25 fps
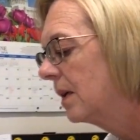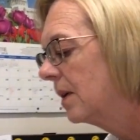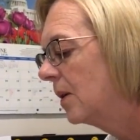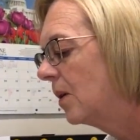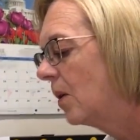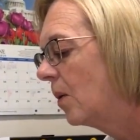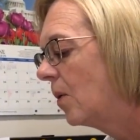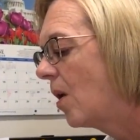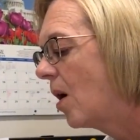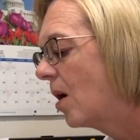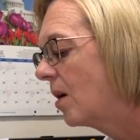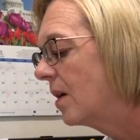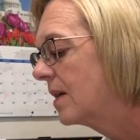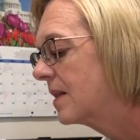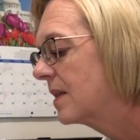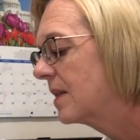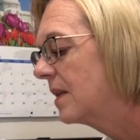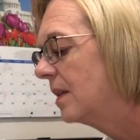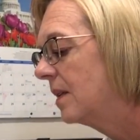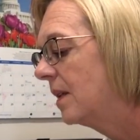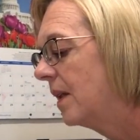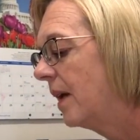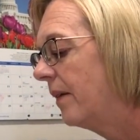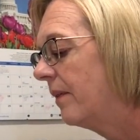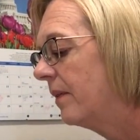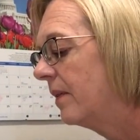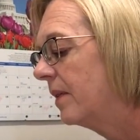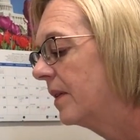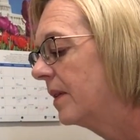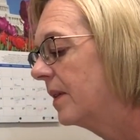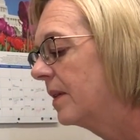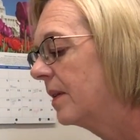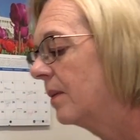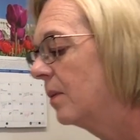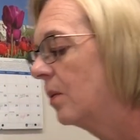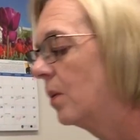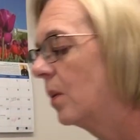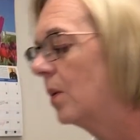no, August 11th,
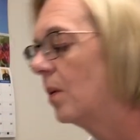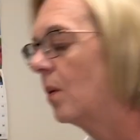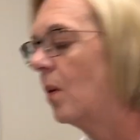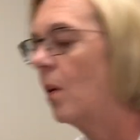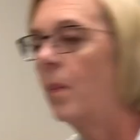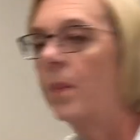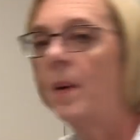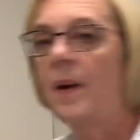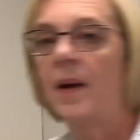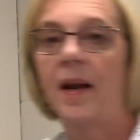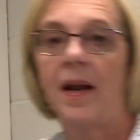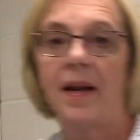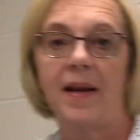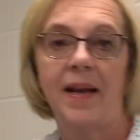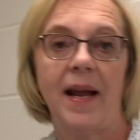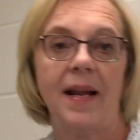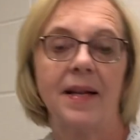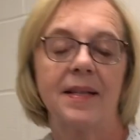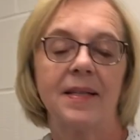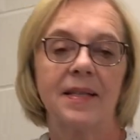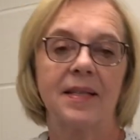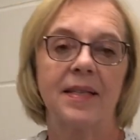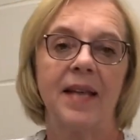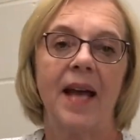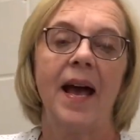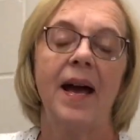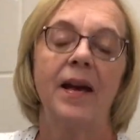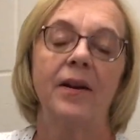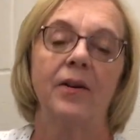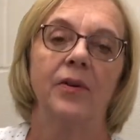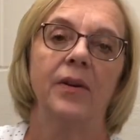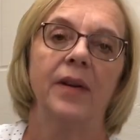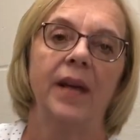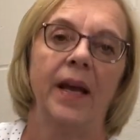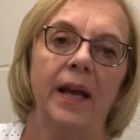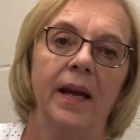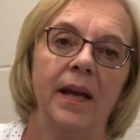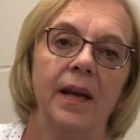we're open on that
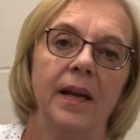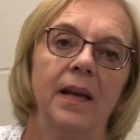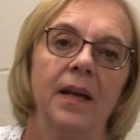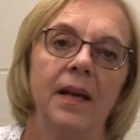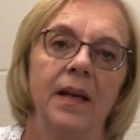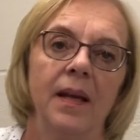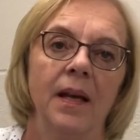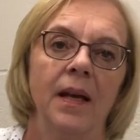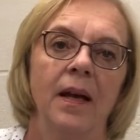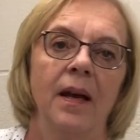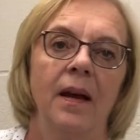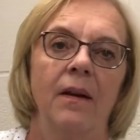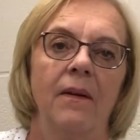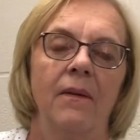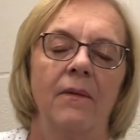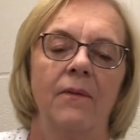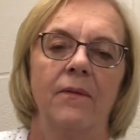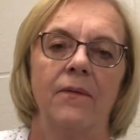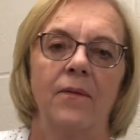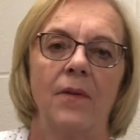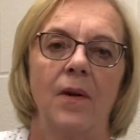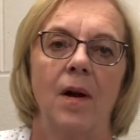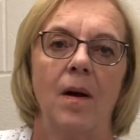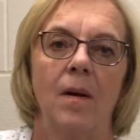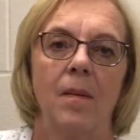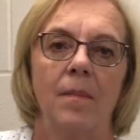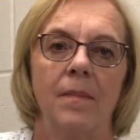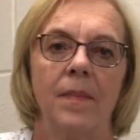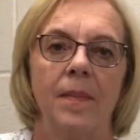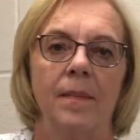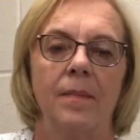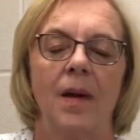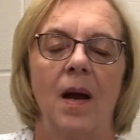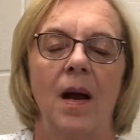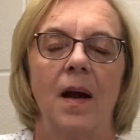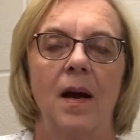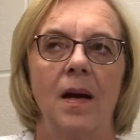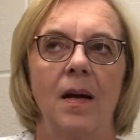Saturday from
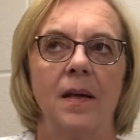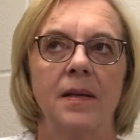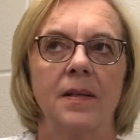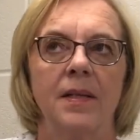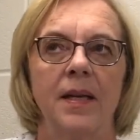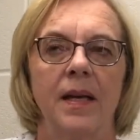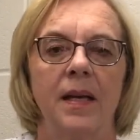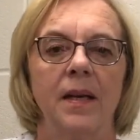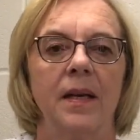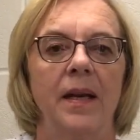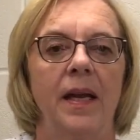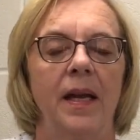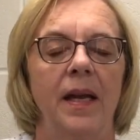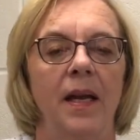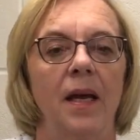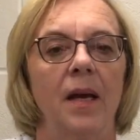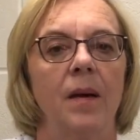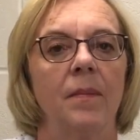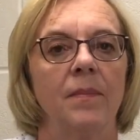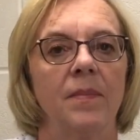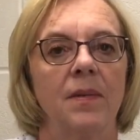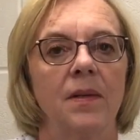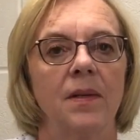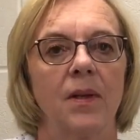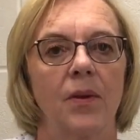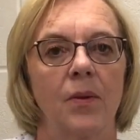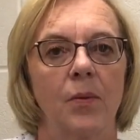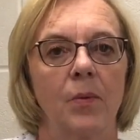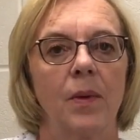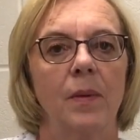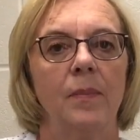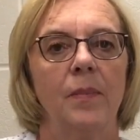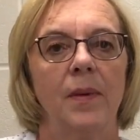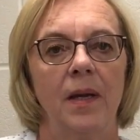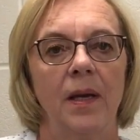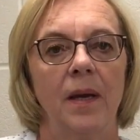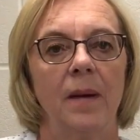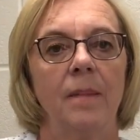10 a.m. to 3
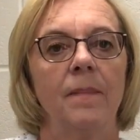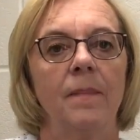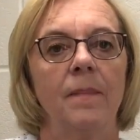p.m.